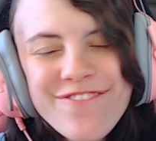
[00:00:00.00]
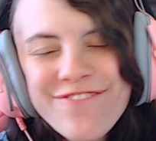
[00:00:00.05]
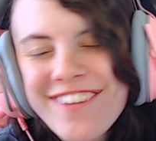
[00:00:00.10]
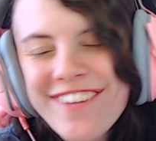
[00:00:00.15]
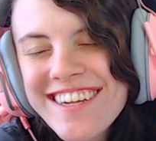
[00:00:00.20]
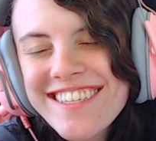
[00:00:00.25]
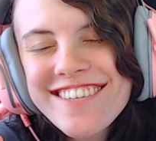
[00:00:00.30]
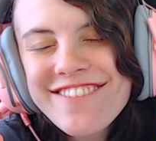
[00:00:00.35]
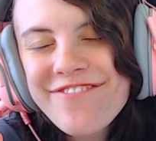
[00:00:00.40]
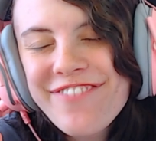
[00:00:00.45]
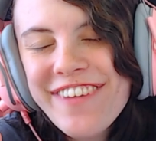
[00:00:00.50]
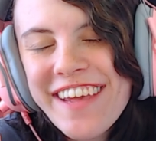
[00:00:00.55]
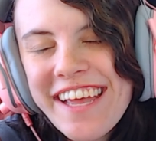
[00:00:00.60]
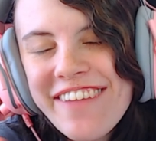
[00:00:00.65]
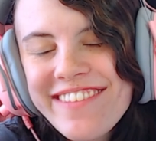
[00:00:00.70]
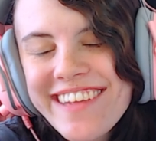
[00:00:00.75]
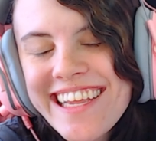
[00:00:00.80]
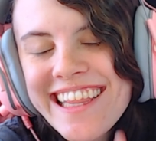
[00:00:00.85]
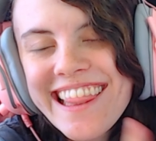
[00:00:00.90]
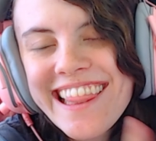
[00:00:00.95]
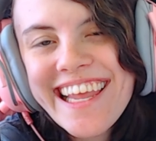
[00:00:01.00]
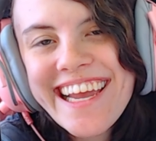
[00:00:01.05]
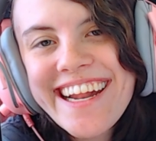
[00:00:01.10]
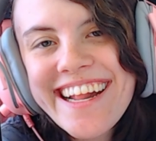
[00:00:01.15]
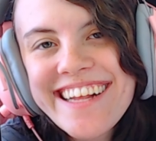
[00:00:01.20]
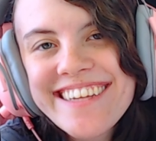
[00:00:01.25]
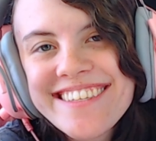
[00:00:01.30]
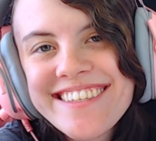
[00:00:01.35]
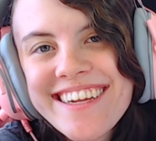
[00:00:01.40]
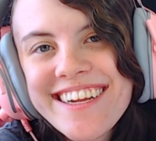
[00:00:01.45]
friends and family,
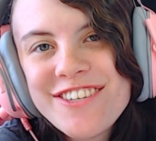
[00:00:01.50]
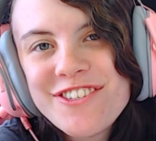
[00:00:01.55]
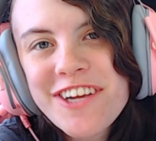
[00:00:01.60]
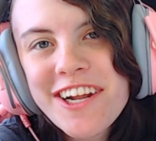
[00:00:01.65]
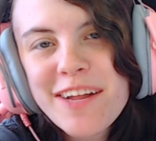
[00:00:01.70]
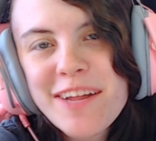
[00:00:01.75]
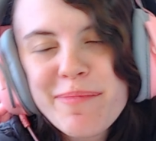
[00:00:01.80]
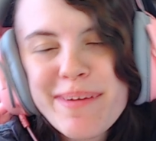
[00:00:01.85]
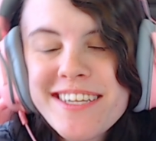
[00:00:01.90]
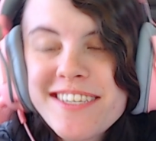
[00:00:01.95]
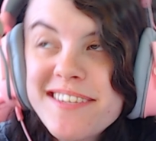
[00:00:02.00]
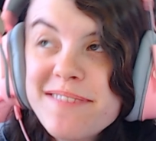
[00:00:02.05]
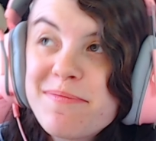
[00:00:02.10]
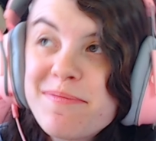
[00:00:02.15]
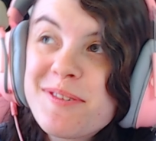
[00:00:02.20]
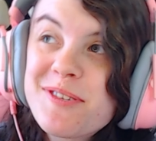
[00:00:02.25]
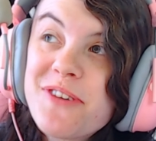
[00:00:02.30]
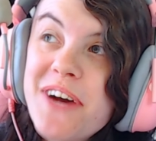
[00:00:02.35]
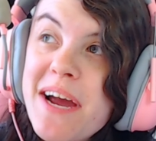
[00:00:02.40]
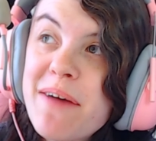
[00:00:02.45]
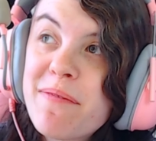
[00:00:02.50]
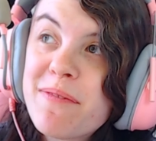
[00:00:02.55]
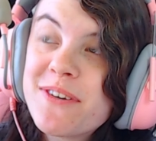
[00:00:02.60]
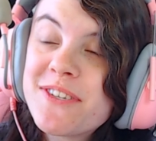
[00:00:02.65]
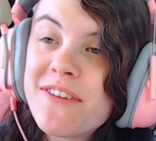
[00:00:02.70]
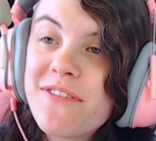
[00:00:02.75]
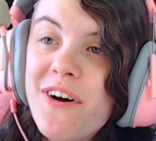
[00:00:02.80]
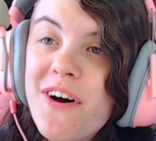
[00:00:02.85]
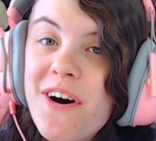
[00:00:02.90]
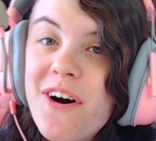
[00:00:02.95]
ladies and gentlemen,
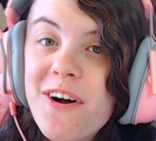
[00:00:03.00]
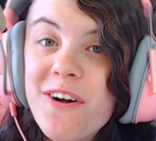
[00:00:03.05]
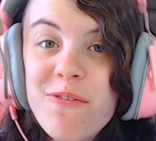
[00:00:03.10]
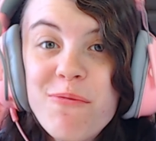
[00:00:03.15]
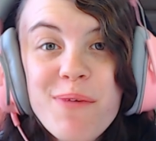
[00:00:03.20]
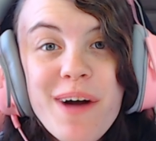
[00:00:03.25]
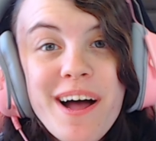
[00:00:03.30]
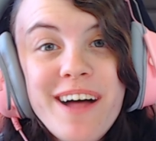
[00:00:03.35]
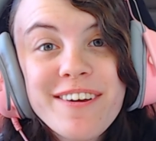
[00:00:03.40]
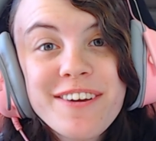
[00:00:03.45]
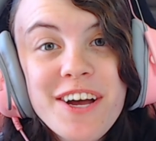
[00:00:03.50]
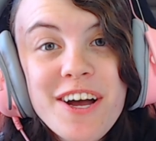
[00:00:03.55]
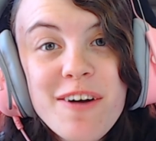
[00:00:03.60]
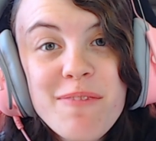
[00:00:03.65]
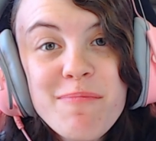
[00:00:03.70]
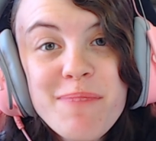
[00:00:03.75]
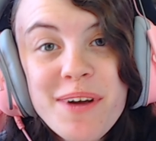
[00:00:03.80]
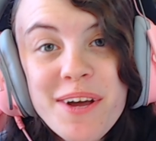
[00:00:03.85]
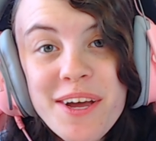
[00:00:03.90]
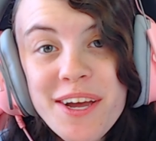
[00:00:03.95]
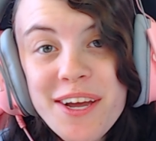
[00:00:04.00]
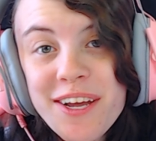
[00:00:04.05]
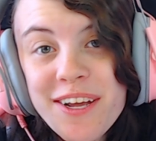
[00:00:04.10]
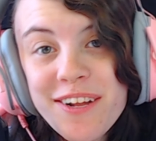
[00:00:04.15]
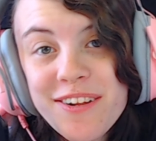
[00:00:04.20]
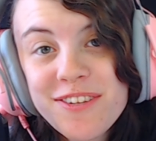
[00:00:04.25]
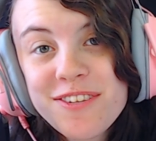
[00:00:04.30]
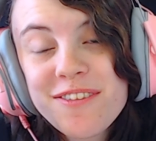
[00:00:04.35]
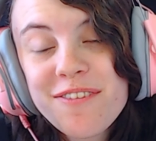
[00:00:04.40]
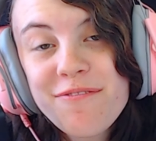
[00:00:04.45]
subscribers of all, welcome
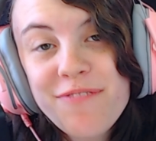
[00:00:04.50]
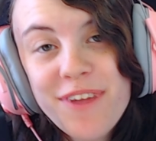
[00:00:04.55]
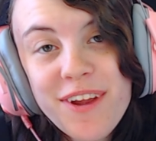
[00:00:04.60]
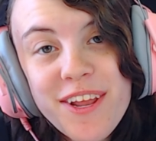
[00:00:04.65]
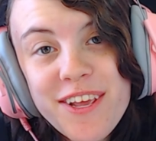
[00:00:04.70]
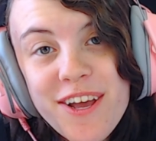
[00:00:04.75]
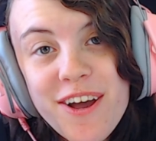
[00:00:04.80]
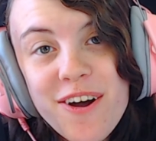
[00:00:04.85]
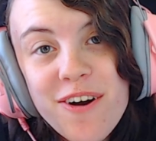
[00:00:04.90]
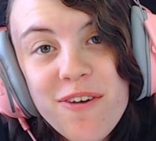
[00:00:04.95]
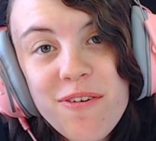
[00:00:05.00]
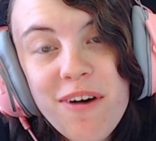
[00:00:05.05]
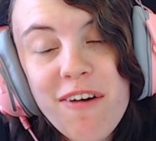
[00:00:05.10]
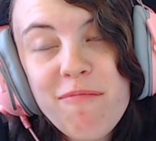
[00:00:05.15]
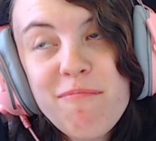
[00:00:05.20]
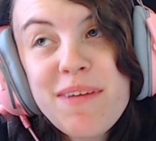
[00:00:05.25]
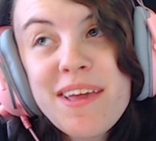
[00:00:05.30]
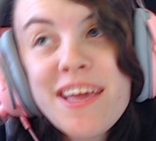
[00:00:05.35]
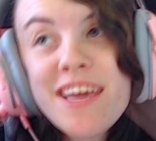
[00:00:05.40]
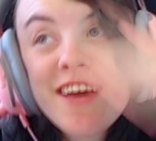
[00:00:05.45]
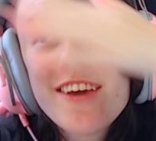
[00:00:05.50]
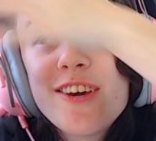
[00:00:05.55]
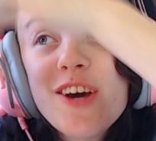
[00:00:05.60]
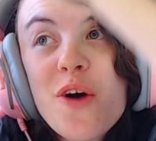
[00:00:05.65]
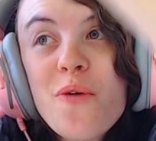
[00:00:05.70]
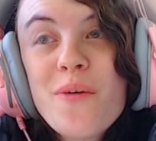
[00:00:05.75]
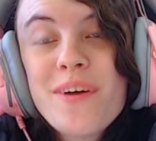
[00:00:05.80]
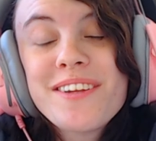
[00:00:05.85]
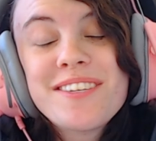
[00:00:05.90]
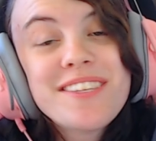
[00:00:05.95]
to the video of me
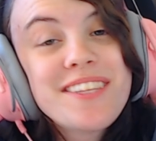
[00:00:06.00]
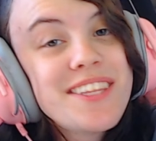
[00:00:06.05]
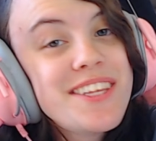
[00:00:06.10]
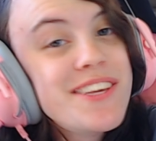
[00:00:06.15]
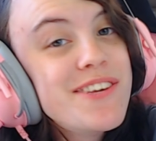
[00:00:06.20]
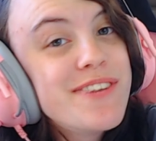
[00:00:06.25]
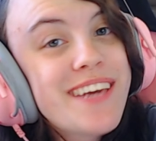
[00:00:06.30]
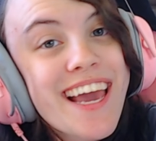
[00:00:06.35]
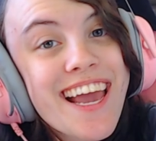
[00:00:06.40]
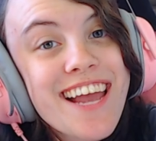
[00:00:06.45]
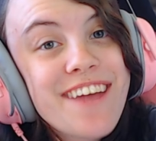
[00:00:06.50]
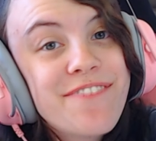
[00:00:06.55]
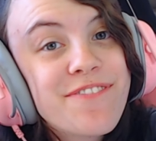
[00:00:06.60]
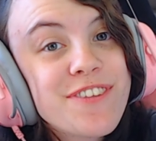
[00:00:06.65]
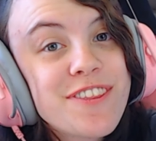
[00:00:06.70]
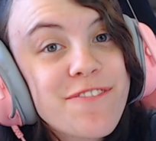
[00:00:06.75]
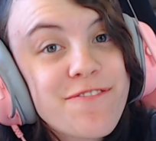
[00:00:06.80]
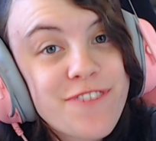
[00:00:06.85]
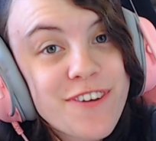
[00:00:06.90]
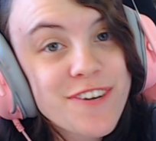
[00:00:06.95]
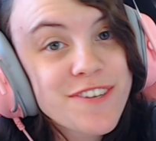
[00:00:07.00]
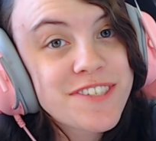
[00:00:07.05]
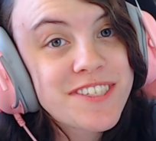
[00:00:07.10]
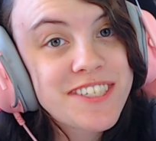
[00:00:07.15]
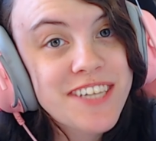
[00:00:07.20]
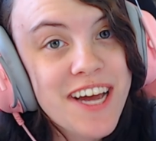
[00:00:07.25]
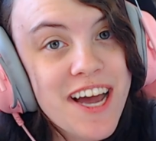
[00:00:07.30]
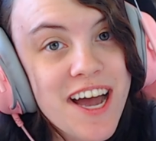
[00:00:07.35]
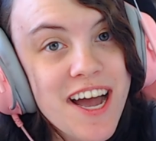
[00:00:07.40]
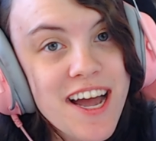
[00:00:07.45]
going to the UK for the first
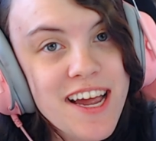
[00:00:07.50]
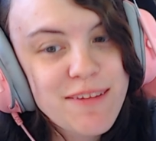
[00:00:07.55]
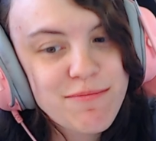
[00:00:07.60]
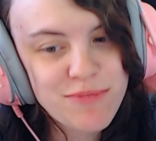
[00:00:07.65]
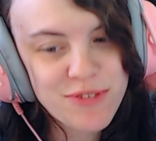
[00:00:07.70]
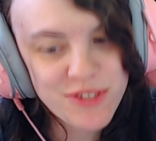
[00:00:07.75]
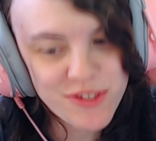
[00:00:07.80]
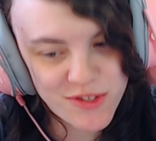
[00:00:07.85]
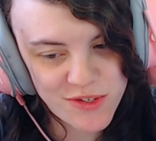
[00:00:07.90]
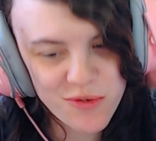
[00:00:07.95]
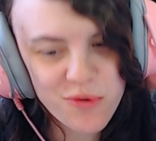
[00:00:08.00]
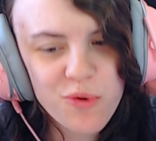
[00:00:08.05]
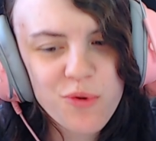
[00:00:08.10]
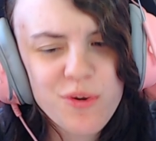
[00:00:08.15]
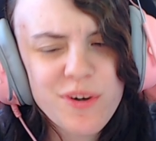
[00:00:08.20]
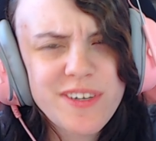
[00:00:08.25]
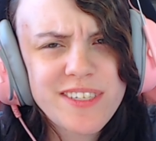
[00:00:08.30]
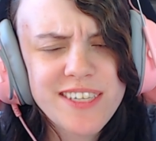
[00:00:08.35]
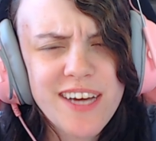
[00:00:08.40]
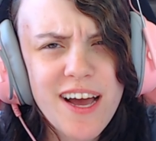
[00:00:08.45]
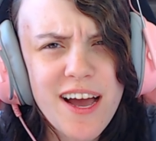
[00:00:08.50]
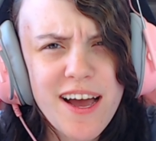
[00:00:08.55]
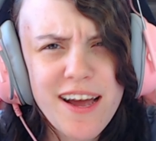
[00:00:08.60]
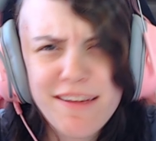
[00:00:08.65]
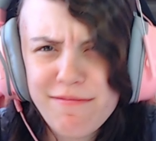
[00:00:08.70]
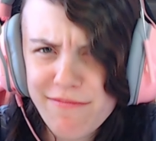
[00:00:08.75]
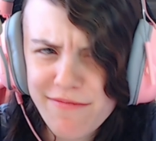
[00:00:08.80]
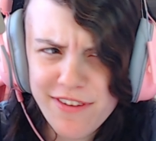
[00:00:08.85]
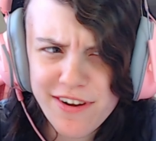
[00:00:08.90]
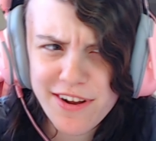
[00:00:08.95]
time story
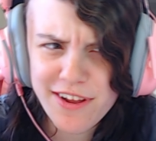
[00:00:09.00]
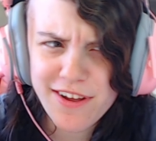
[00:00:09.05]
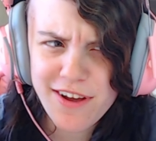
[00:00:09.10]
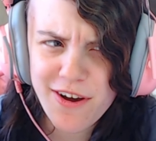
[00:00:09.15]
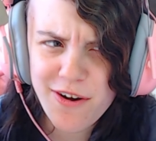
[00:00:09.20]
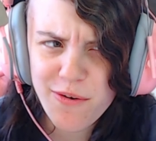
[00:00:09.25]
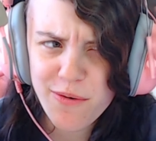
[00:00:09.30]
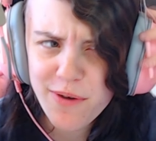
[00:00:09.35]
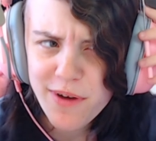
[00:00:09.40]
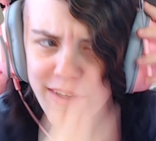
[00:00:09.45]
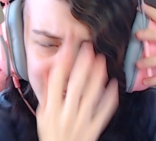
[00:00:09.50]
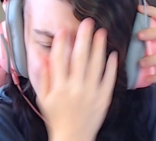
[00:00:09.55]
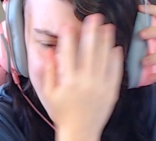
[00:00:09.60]
time video.